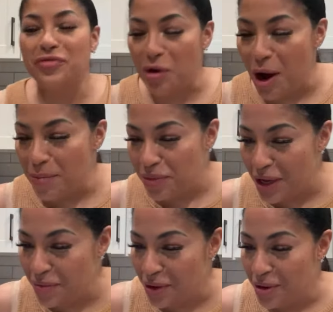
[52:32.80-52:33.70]
four
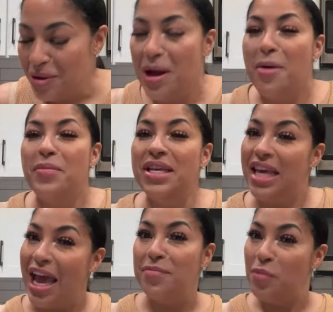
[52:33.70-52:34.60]
people, but
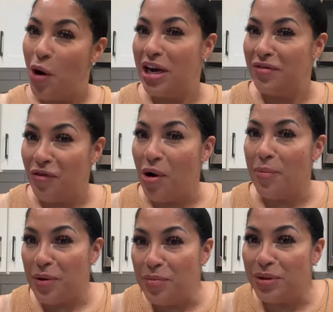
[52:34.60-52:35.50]
yet more than four
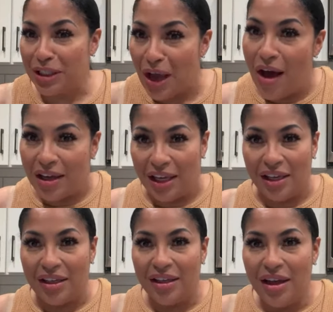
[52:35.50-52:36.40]
people's talking.
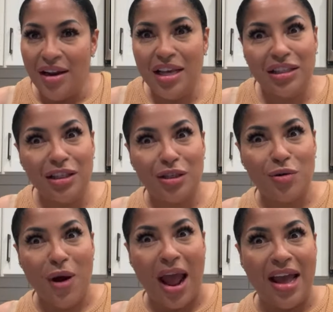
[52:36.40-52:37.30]
This is
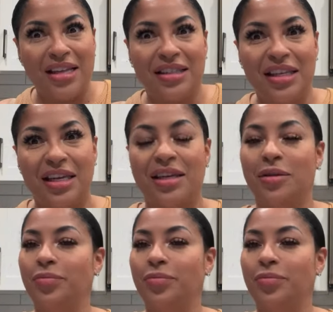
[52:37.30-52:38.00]
crazy.